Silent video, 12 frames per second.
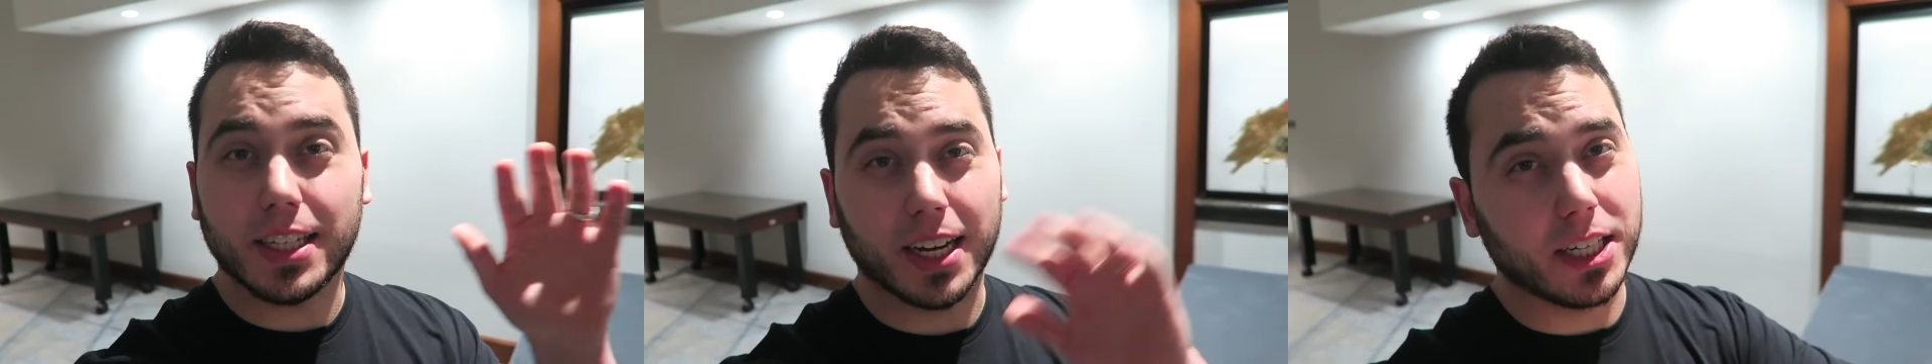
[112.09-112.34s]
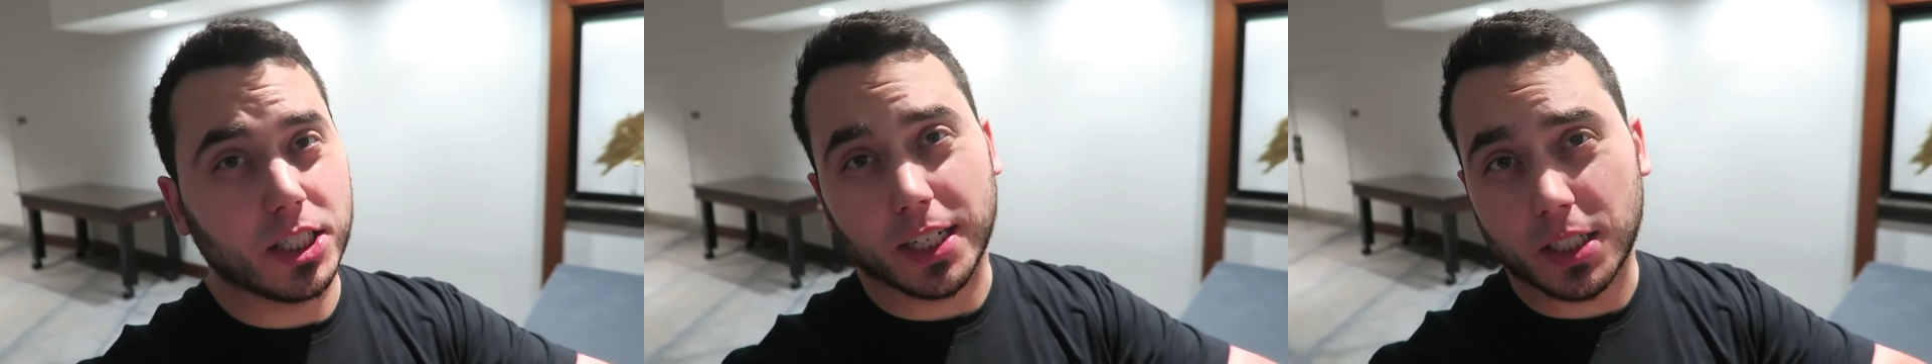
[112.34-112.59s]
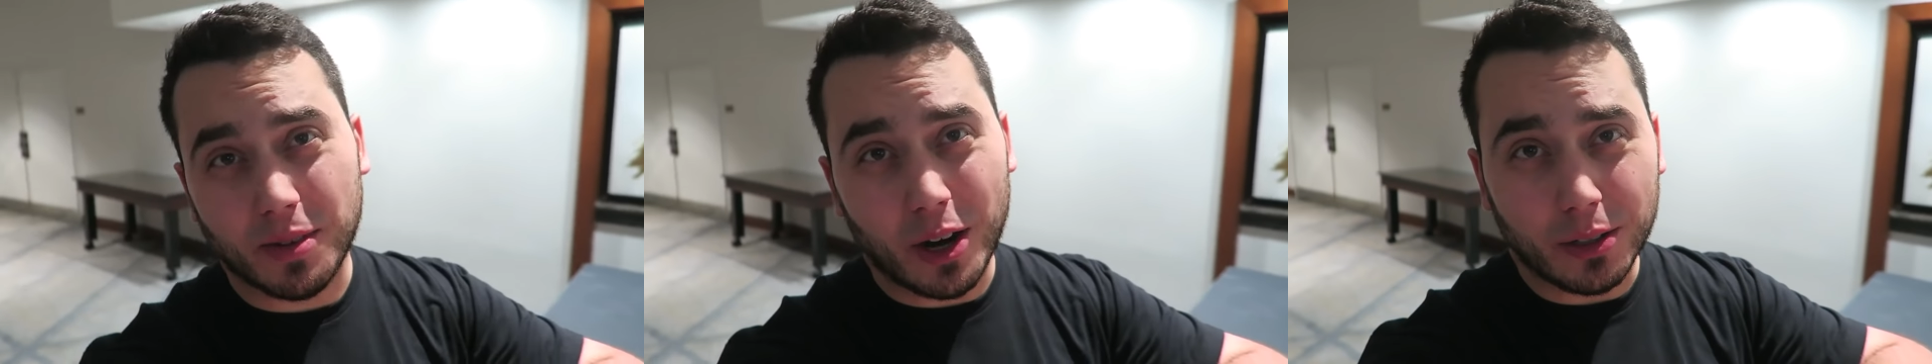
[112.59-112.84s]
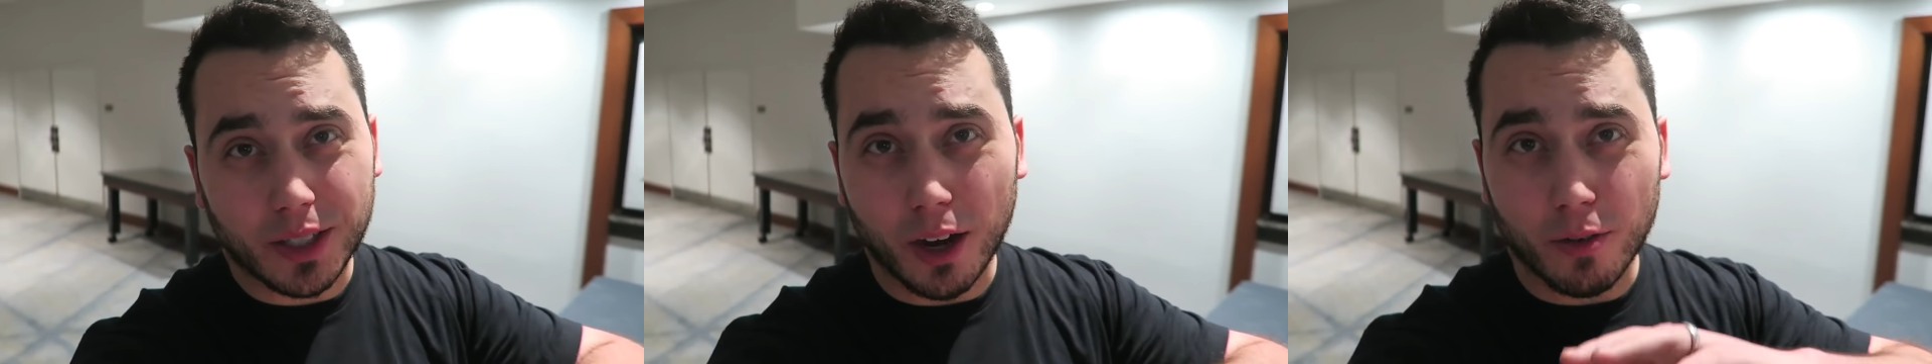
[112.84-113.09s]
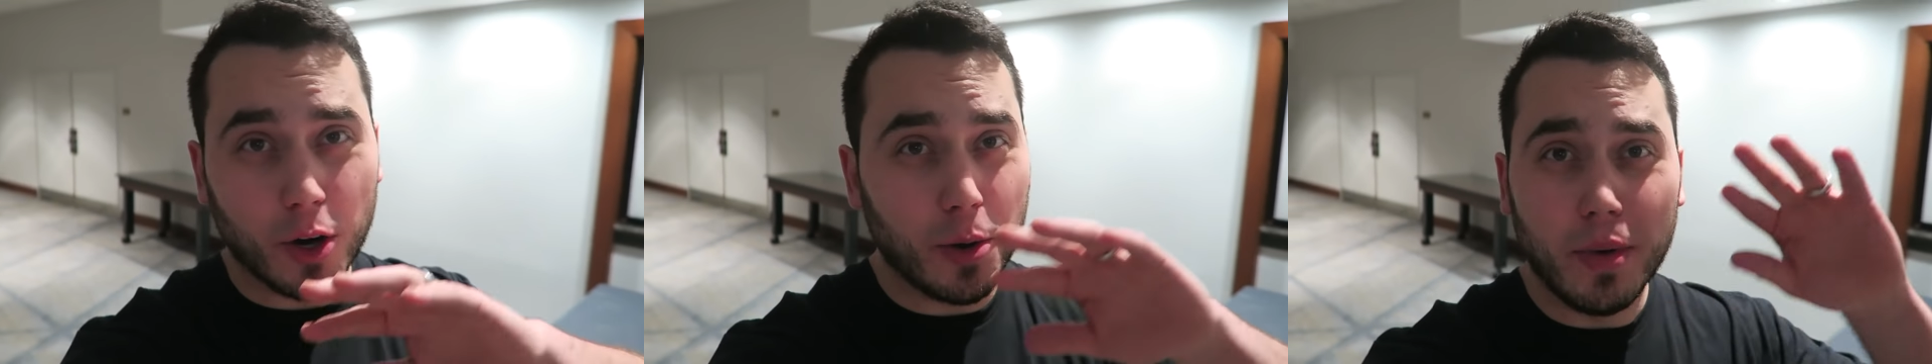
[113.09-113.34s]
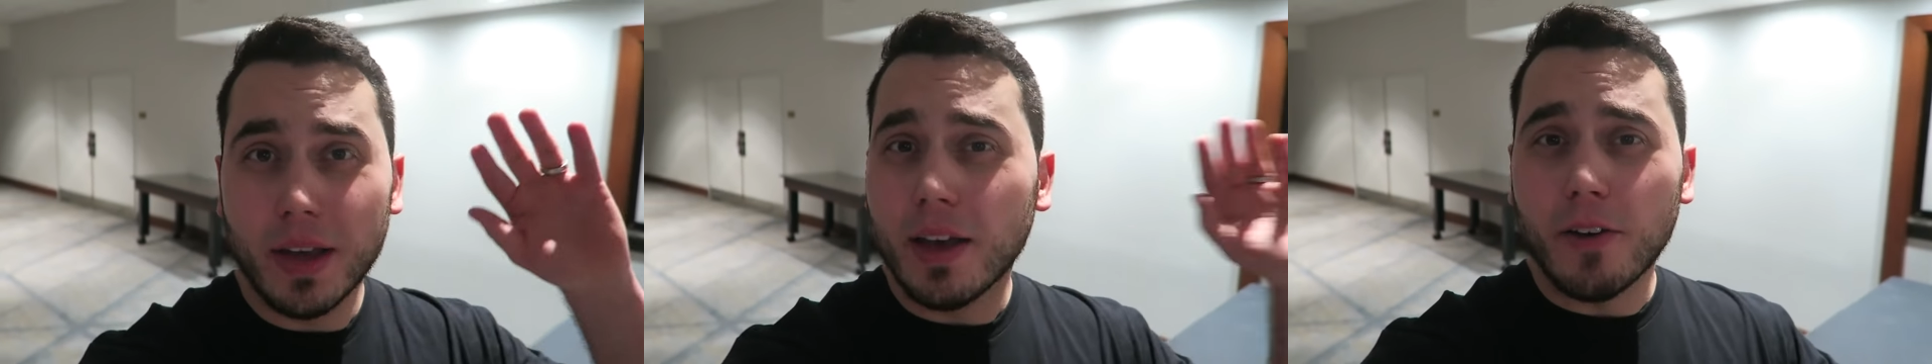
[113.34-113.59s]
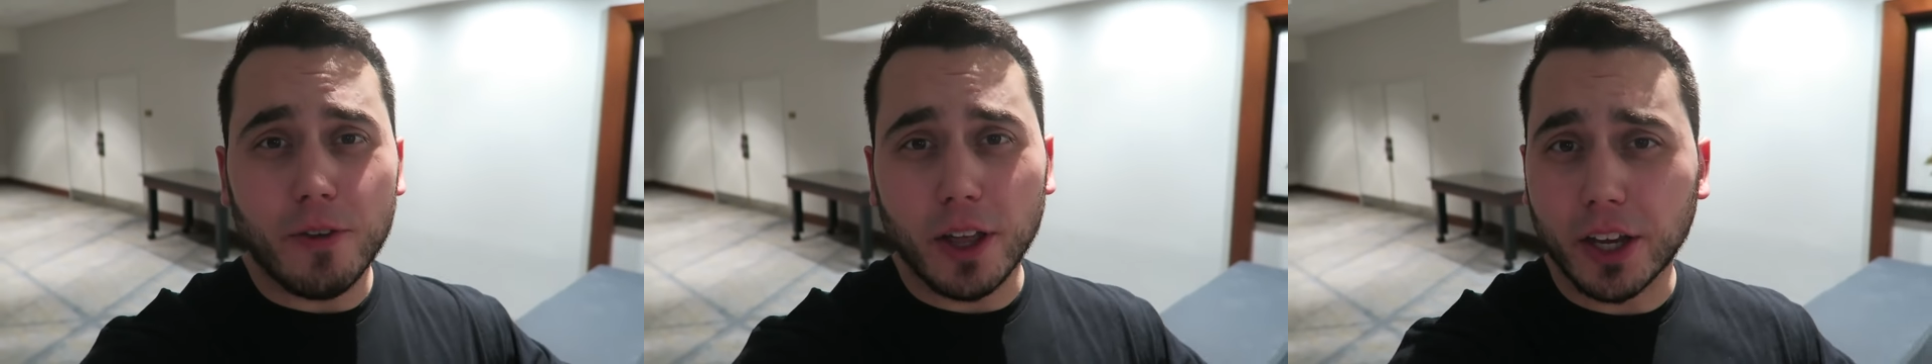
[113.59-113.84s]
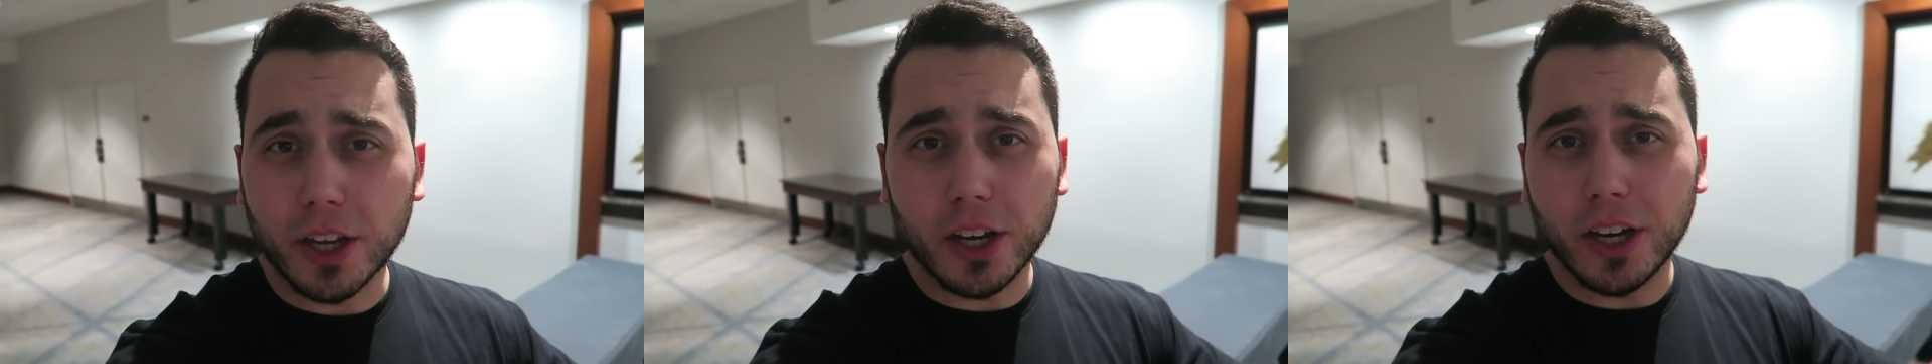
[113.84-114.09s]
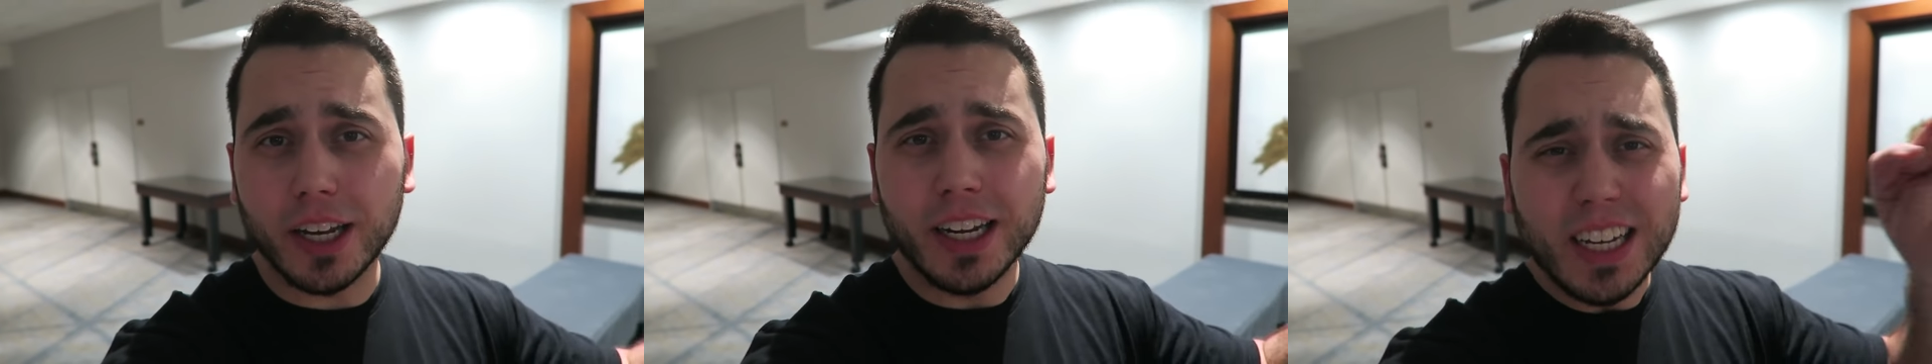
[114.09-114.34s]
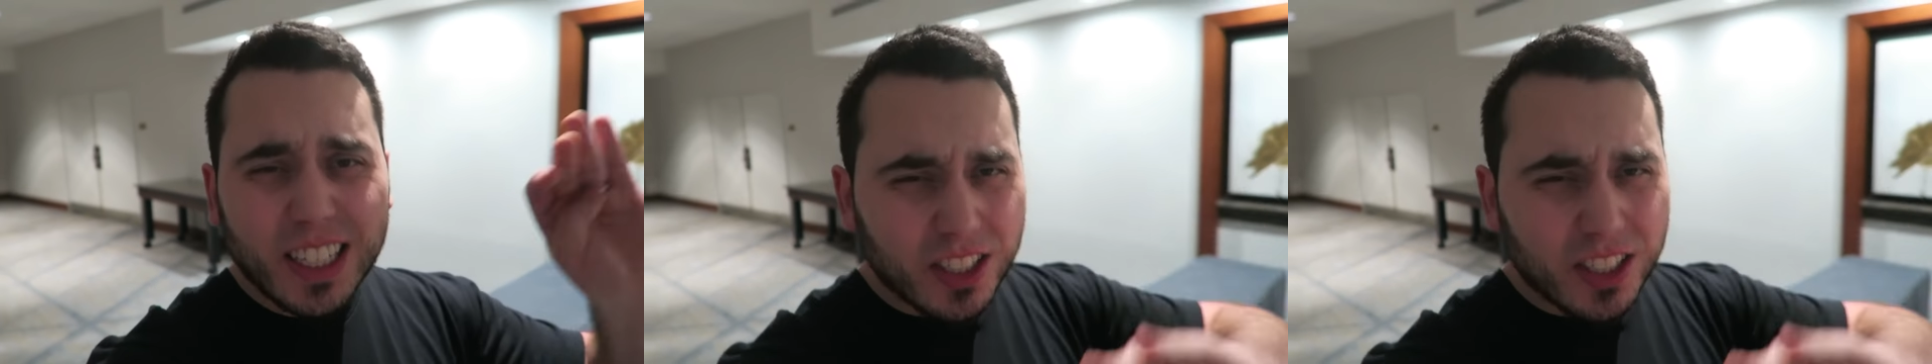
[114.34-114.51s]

I got checked in my hotel room, feeling good.